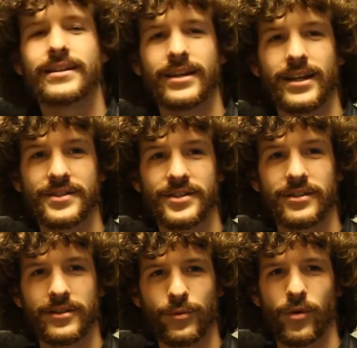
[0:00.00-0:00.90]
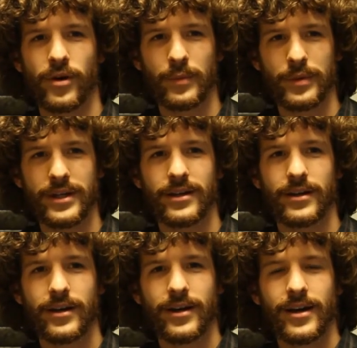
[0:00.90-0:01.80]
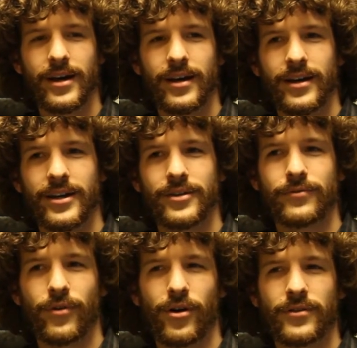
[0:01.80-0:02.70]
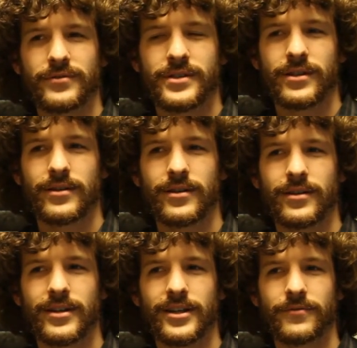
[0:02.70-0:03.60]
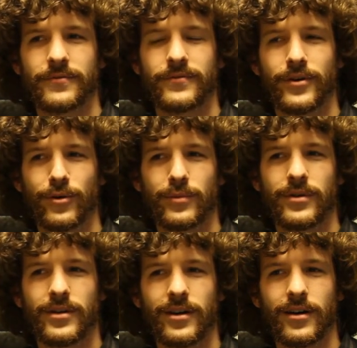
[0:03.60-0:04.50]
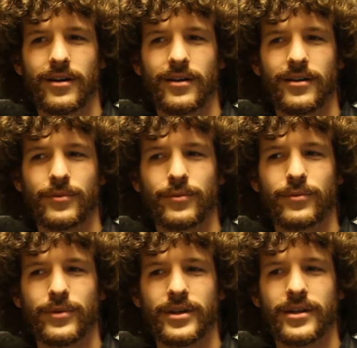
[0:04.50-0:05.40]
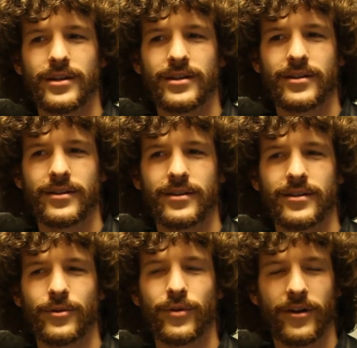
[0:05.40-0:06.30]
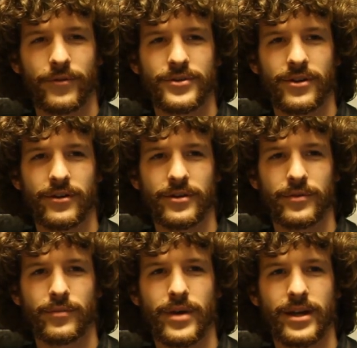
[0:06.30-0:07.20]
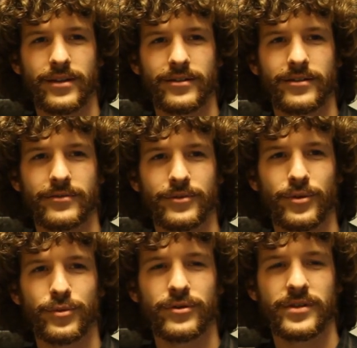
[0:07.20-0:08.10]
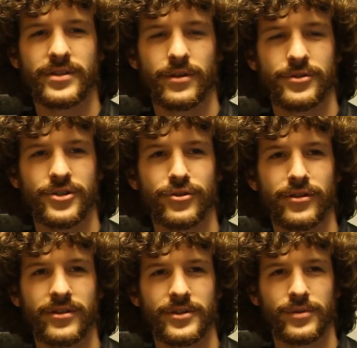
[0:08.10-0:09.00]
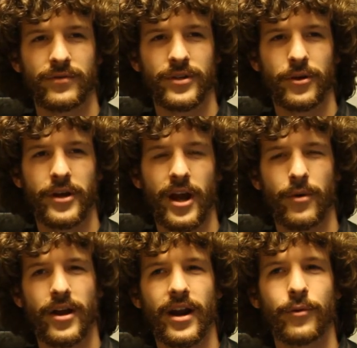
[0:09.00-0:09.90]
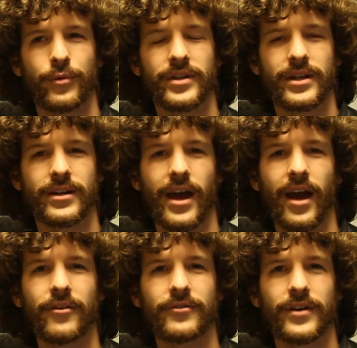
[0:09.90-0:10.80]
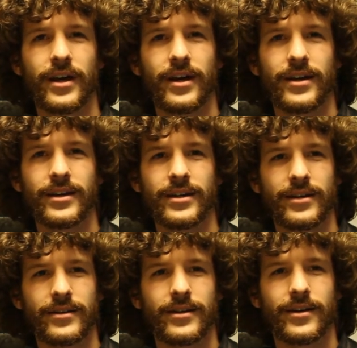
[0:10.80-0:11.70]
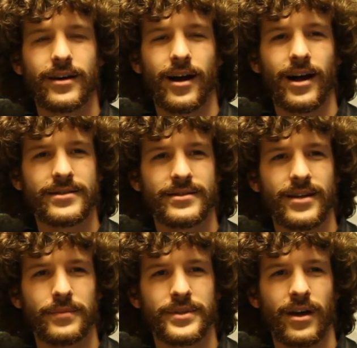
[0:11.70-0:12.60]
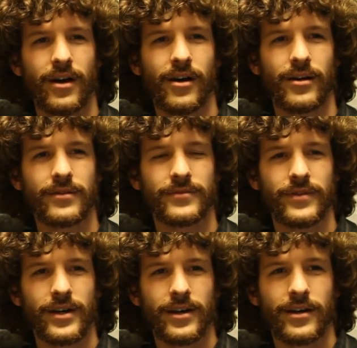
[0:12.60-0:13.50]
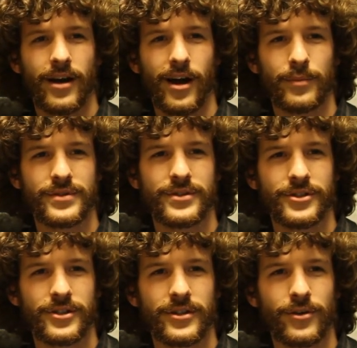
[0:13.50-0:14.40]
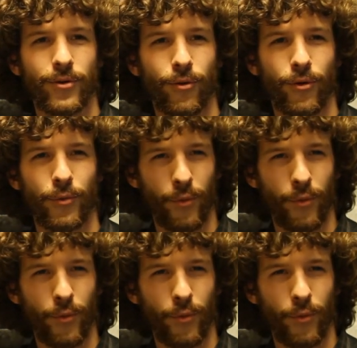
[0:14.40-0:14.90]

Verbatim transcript: didn't instantly want to be involved in film uh, when when I first started making little movies, I was just shooting things with my video camera, and I really didn't have any concept of composition or